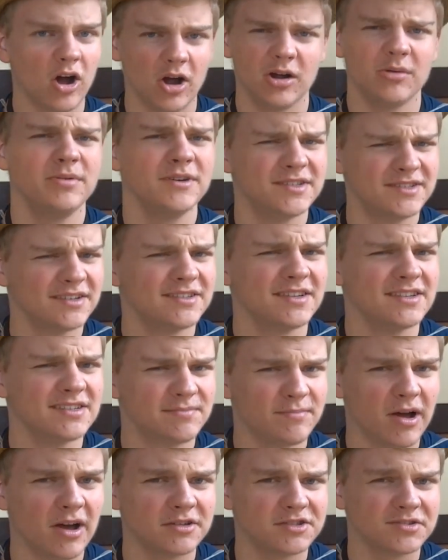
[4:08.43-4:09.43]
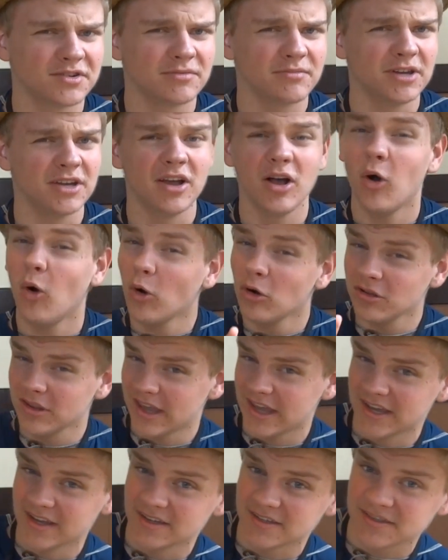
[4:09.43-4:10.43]
Arby's isn't sponsoring me, or
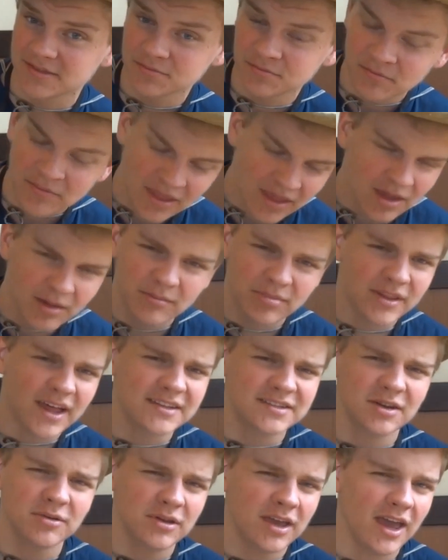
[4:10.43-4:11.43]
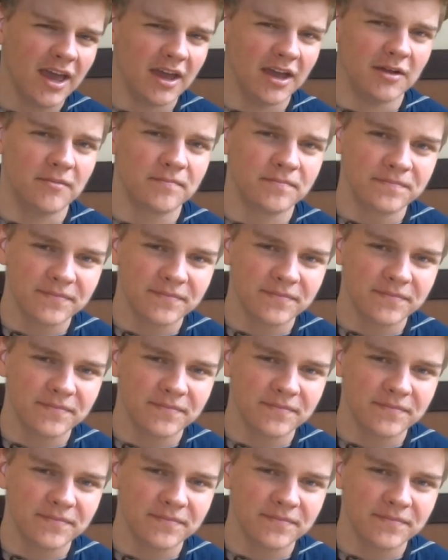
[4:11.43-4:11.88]
Lay's, but that's okay.